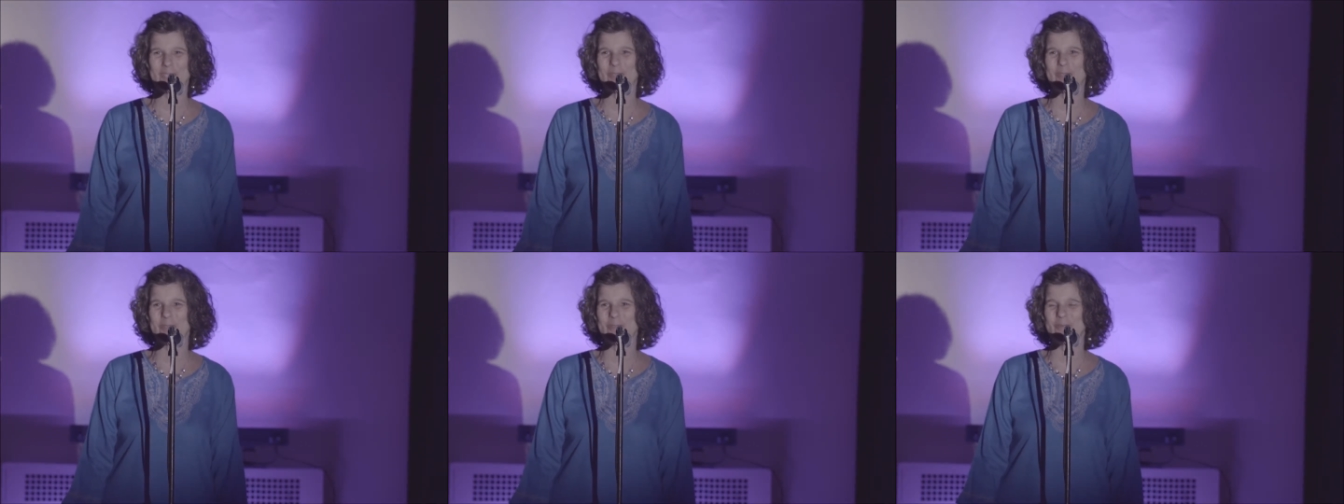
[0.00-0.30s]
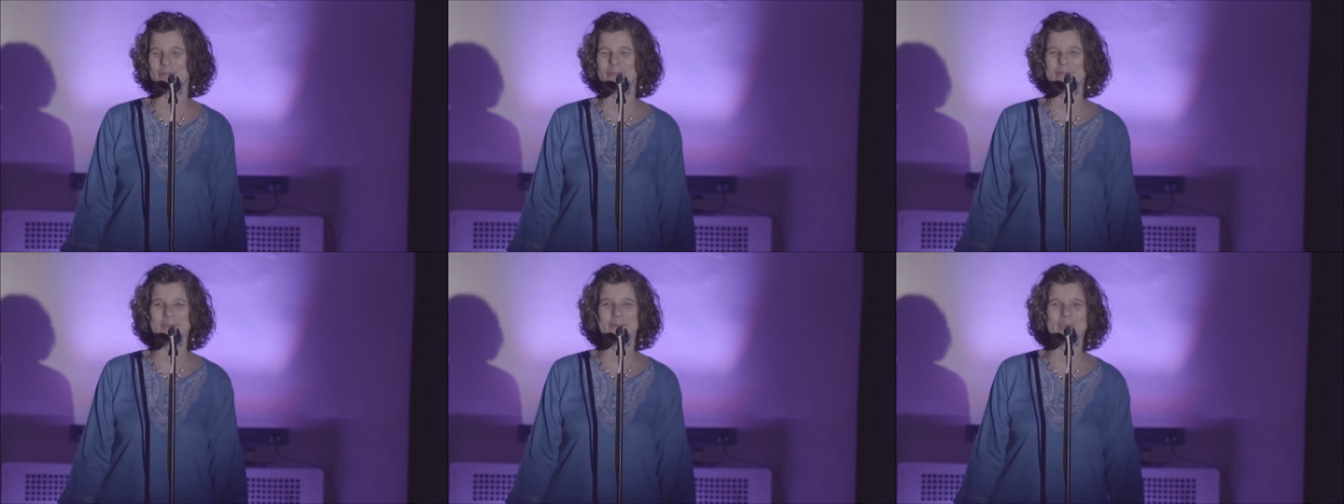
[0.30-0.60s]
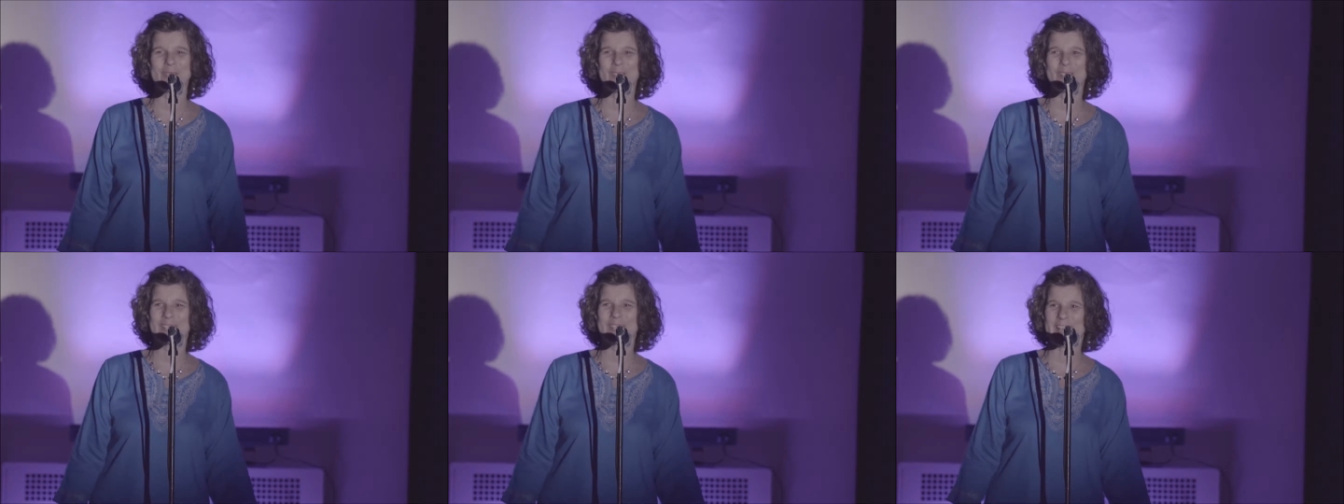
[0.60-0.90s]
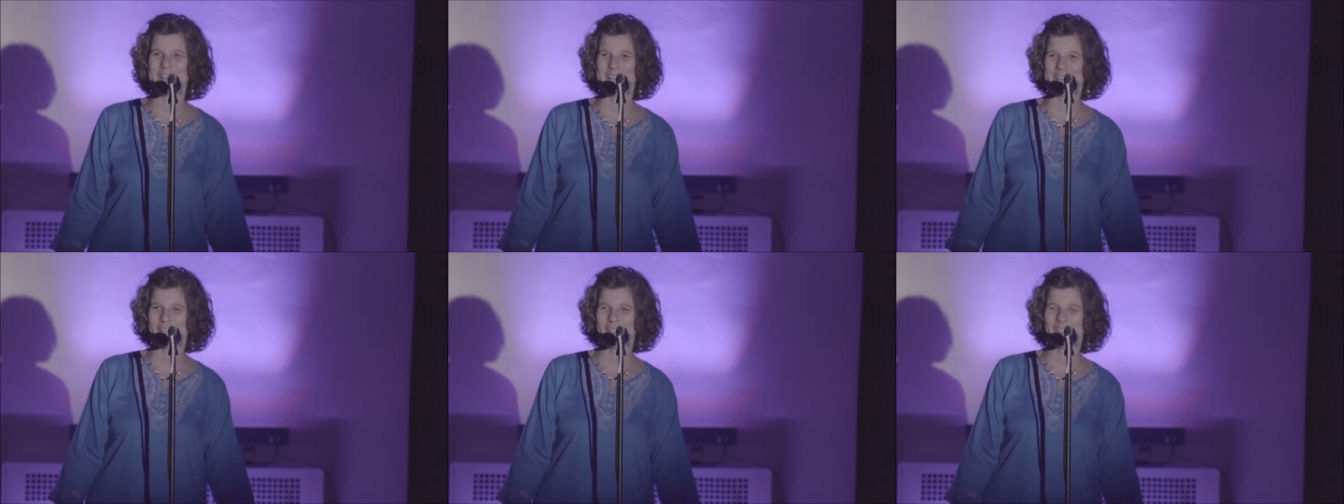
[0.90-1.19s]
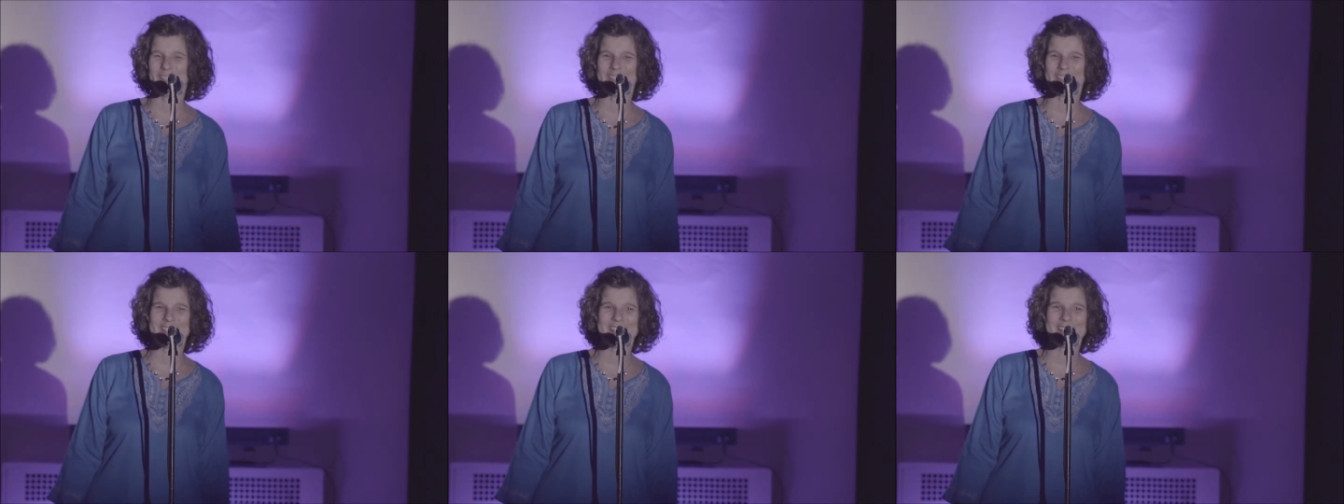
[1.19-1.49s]
who work
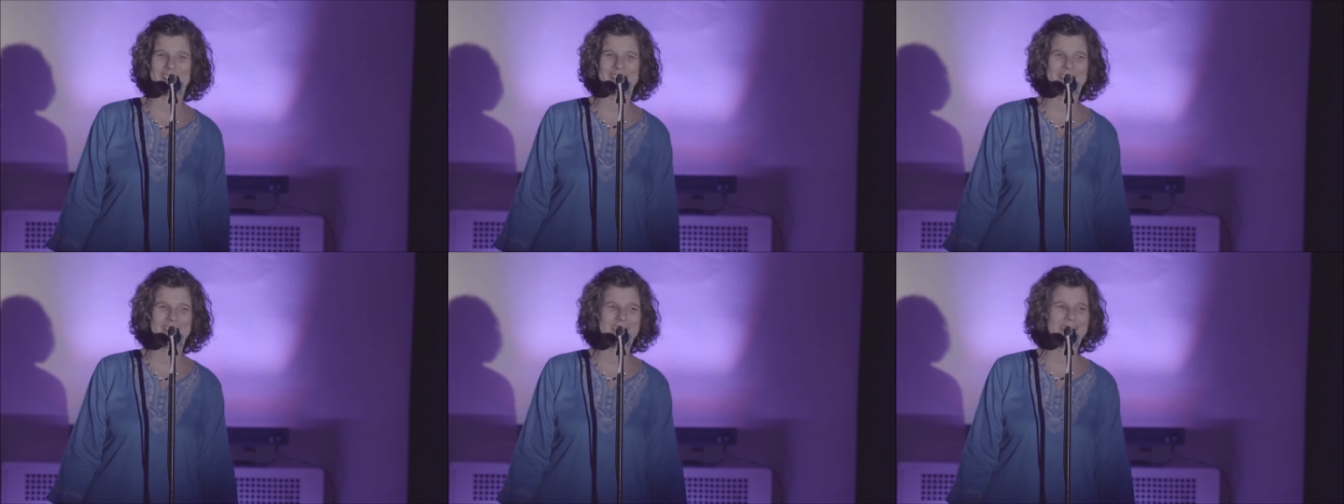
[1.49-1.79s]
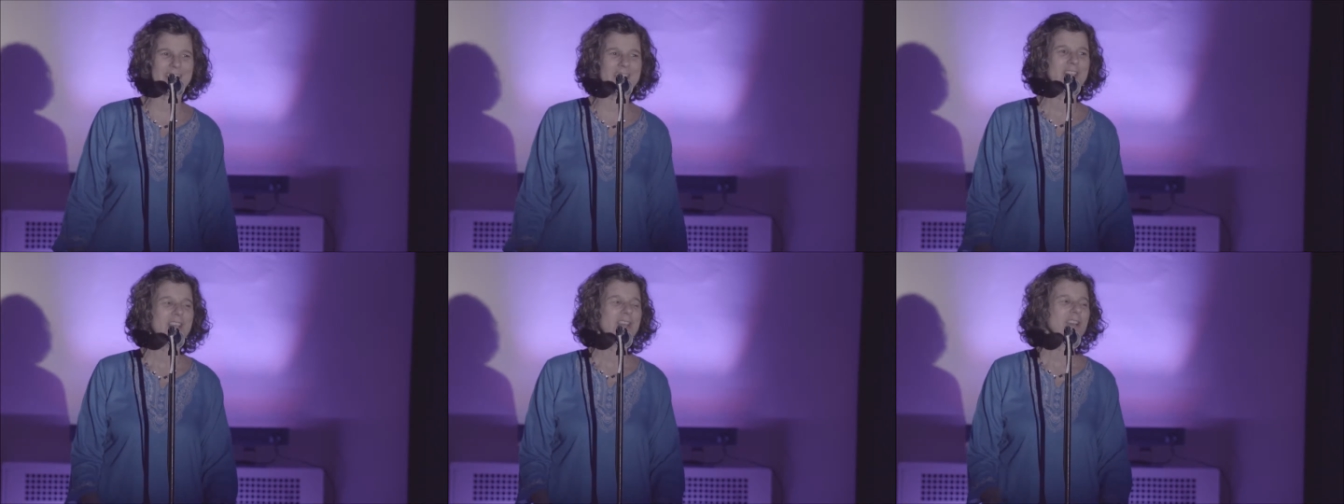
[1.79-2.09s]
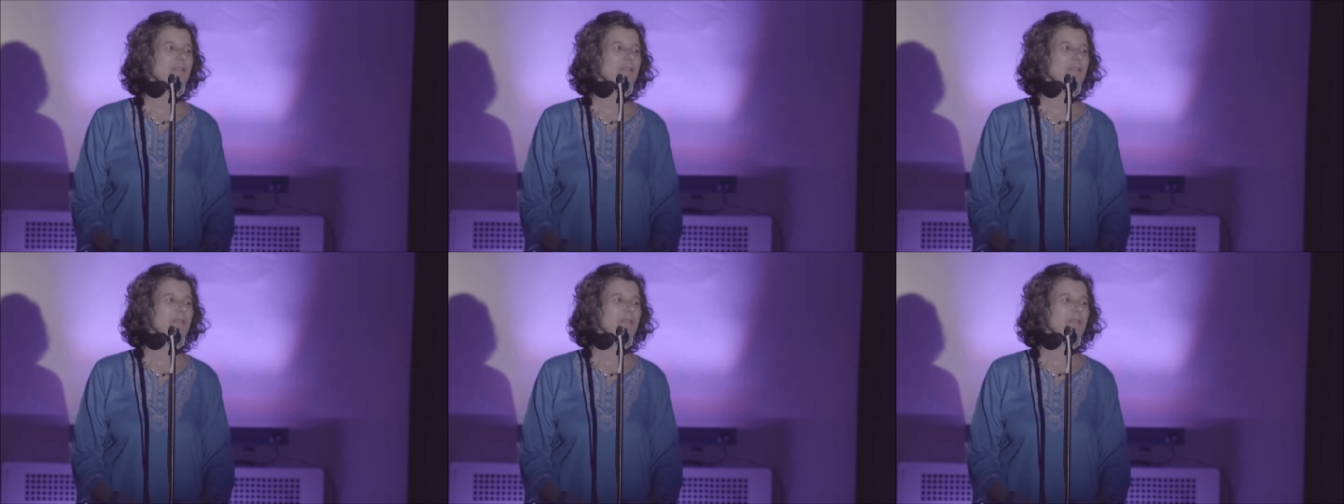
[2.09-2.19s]
tirelessly.